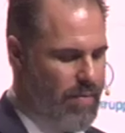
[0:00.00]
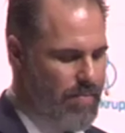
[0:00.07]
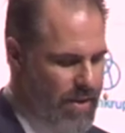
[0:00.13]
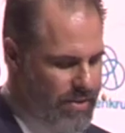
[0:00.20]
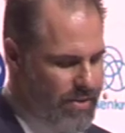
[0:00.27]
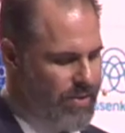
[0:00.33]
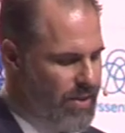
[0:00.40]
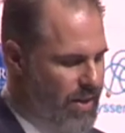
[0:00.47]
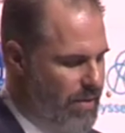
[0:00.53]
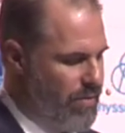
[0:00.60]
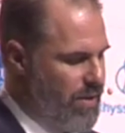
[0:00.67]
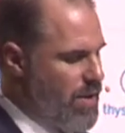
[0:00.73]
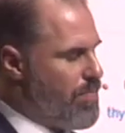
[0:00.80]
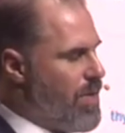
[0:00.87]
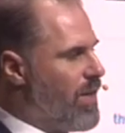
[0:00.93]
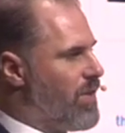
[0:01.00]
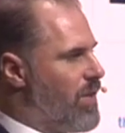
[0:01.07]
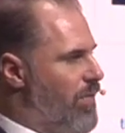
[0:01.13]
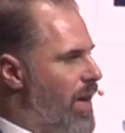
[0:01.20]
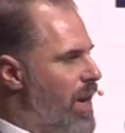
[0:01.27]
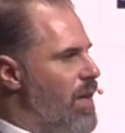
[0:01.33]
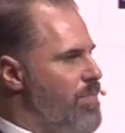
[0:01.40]
committed to delivering the best
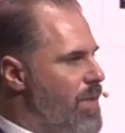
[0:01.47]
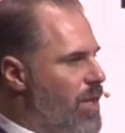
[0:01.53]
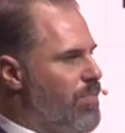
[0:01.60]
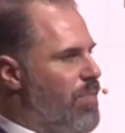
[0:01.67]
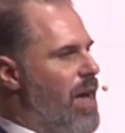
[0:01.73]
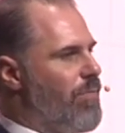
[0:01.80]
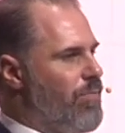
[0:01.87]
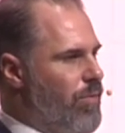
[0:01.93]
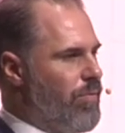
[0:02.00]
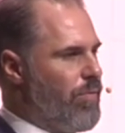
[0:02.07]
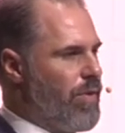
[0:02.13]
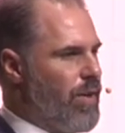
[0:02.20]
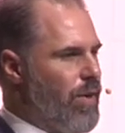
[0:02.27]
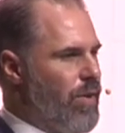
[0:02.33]
event and best platform for